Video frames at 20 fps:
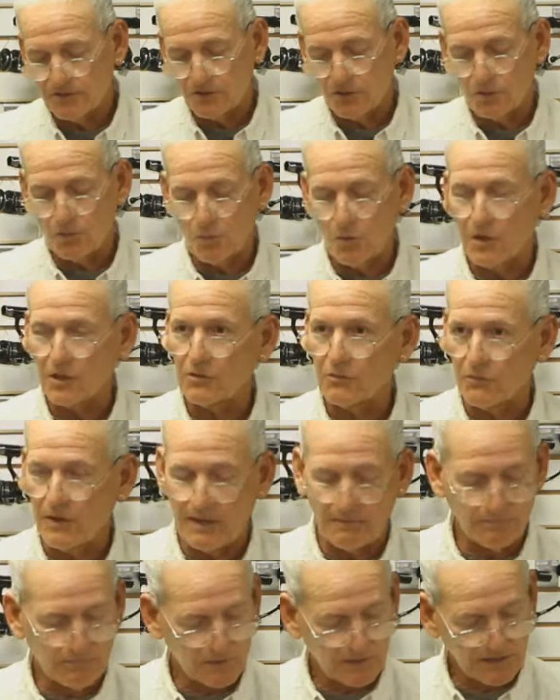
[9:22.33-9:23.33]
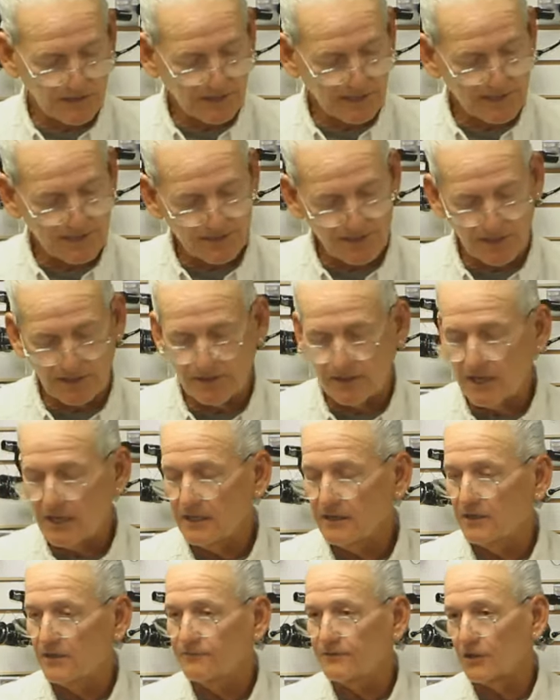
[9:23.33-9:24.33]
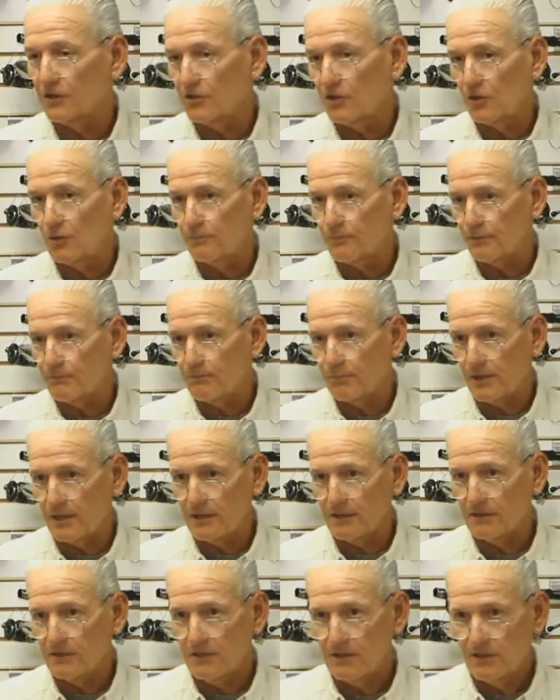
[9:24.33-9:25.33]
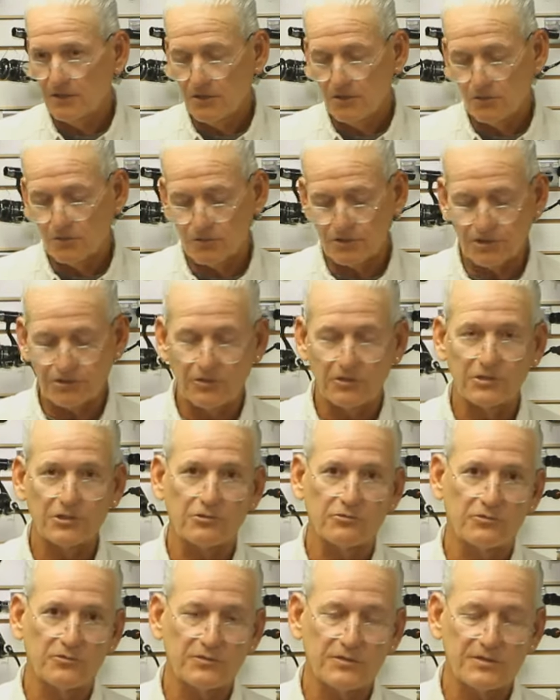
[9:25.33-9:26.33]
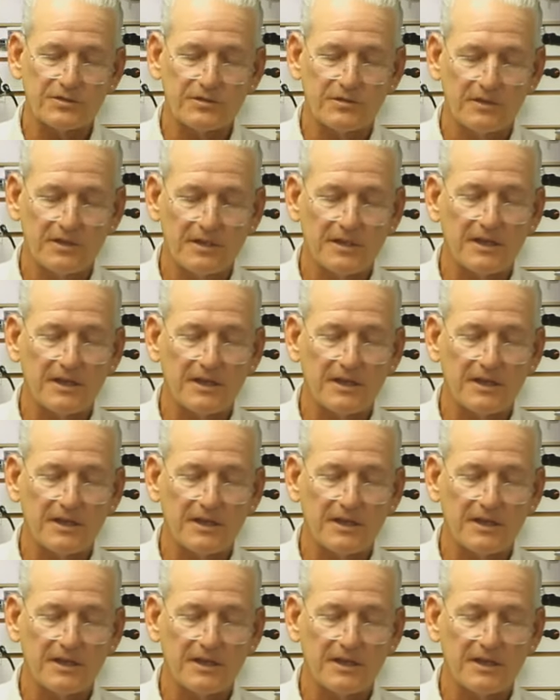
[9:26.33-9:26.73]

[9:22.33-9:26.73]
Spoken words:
is going to work great. But like I said, I love the Gulp in pink or chartreuse.